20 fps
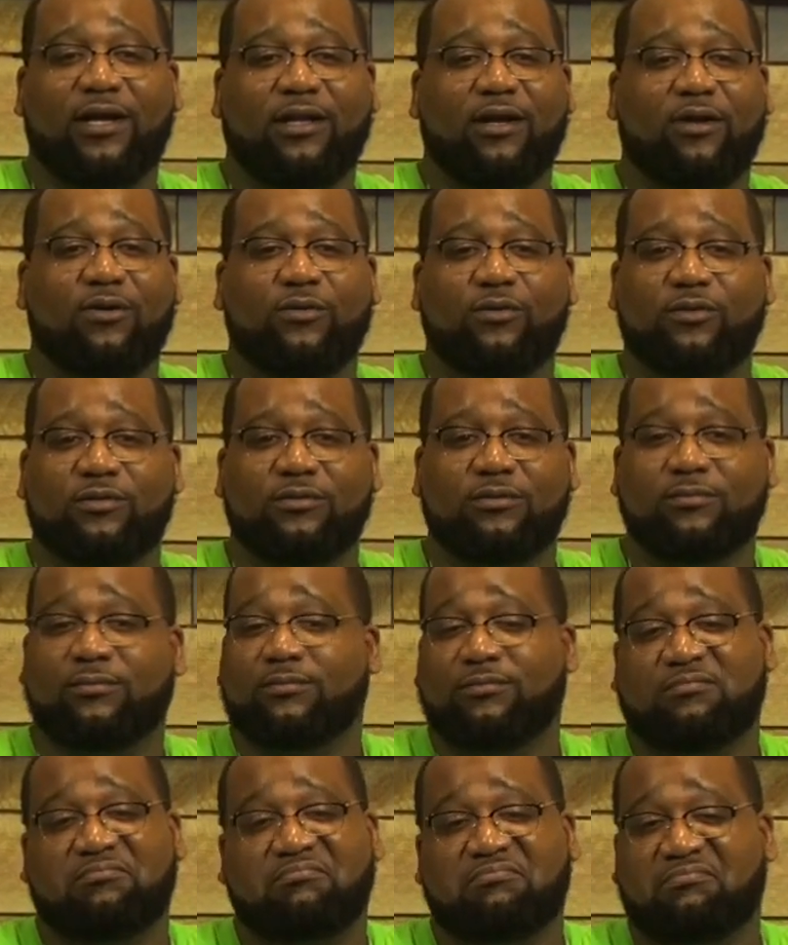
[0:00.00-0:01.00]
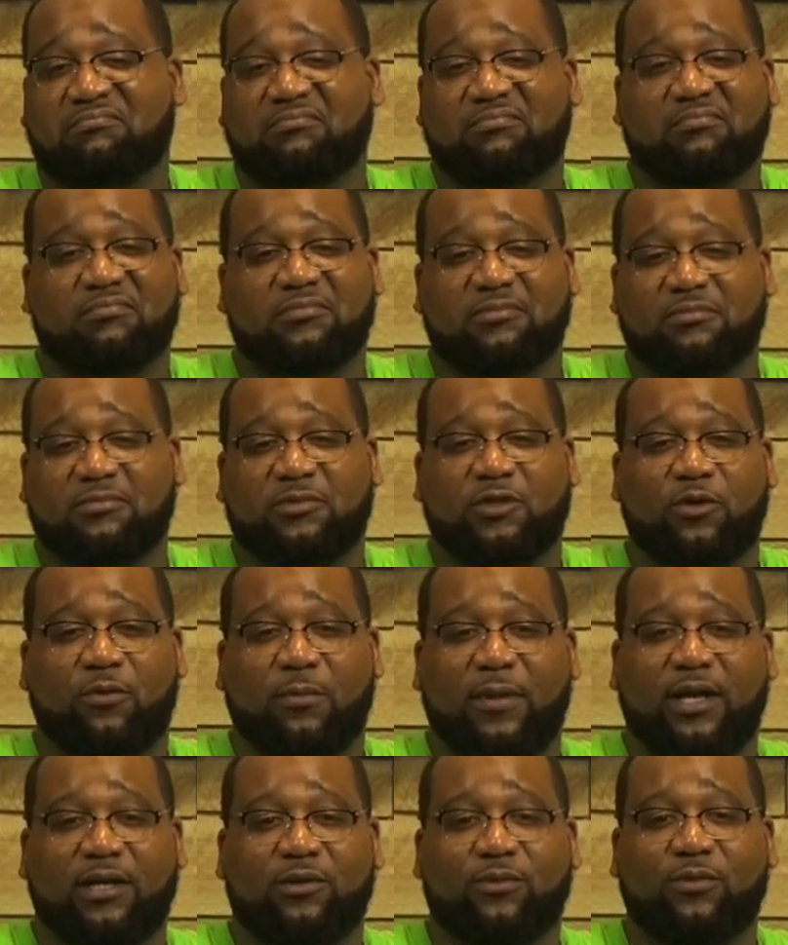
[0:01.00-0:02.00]
I go,
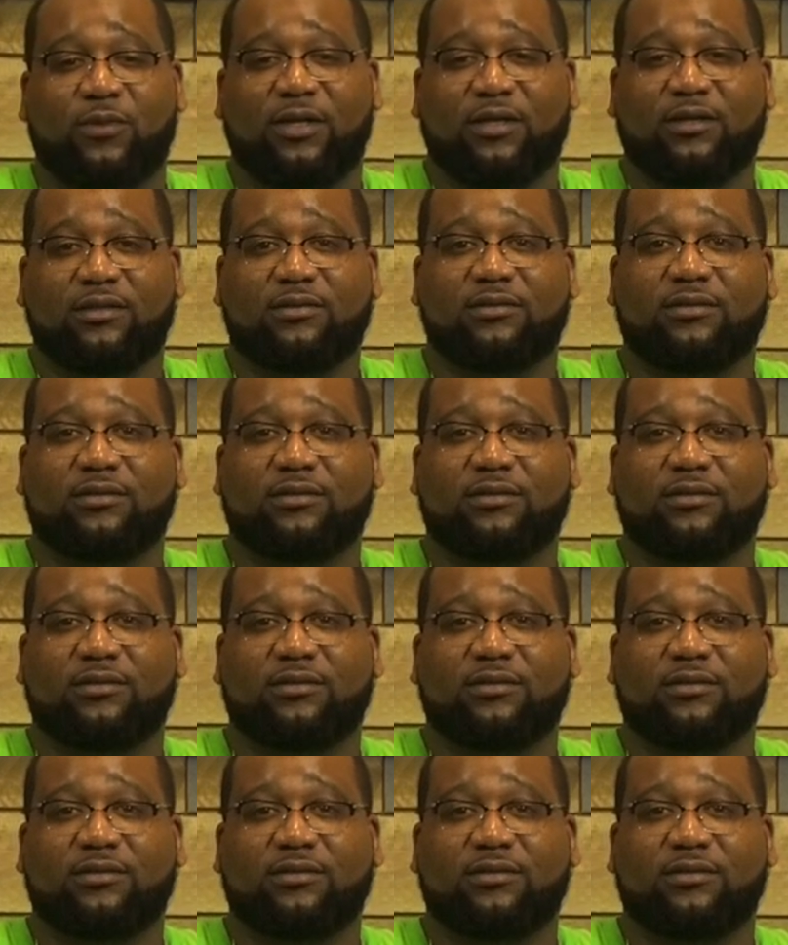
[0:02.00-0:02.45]
no matter what.